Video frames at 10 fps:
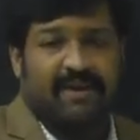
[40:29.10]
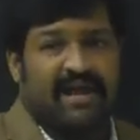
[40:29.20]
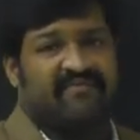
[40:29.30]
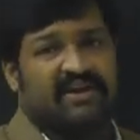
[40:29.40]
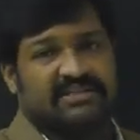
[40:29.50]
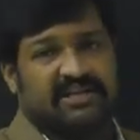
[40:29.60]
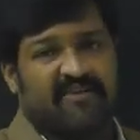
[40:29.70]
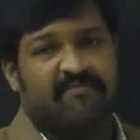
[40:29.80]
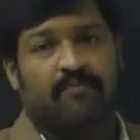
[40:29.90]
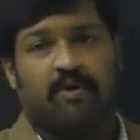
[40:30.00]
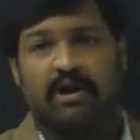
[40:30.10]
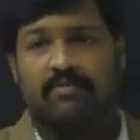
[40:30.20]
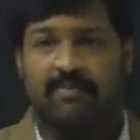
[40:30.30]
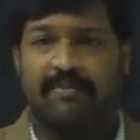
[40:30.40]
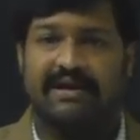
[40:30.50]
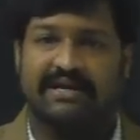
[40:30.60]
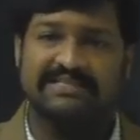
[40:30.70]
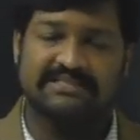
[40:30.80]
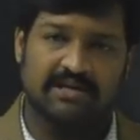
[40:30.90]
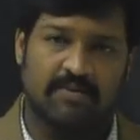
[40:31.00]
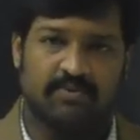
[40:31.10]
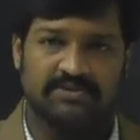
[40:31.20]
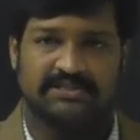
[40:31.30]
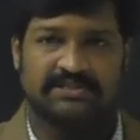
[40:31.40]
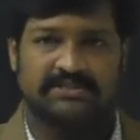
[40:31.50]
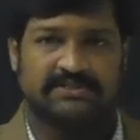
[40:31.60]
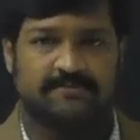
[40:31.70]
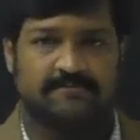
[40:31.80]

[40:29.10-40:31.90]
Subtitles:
manufacturing of polymer matrix composites.